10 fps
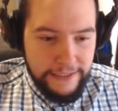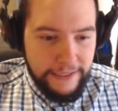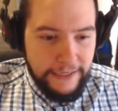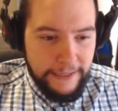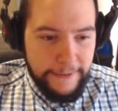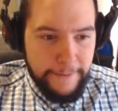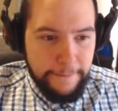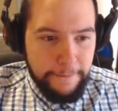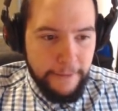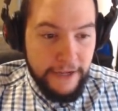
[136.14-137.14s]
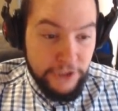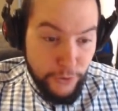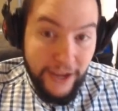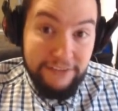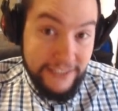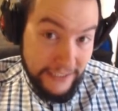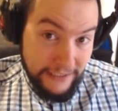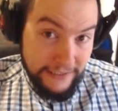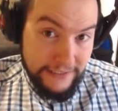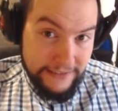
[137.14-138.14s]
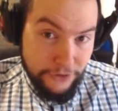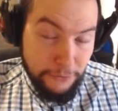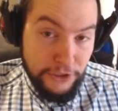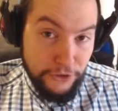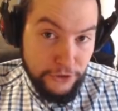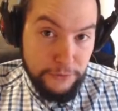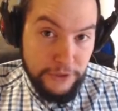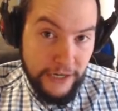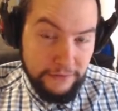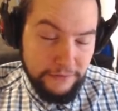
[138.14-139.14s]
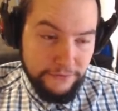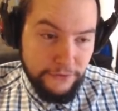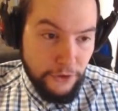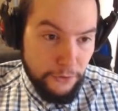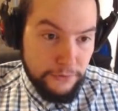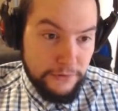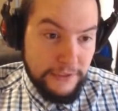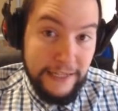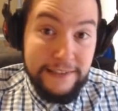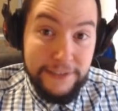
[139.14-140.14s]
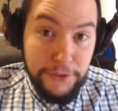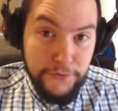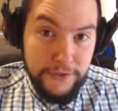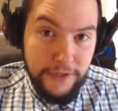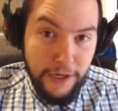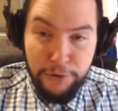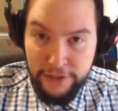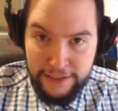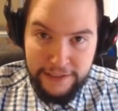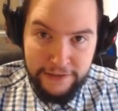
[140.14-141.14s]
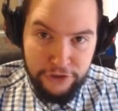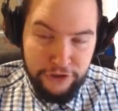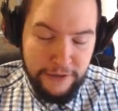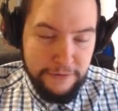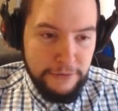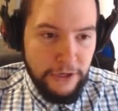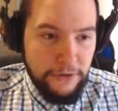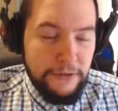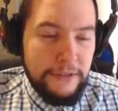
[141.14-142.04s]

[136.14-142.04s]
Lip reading: I do have tier lists on my YouTube channel for golds and silvers. I'll put the link in the description below.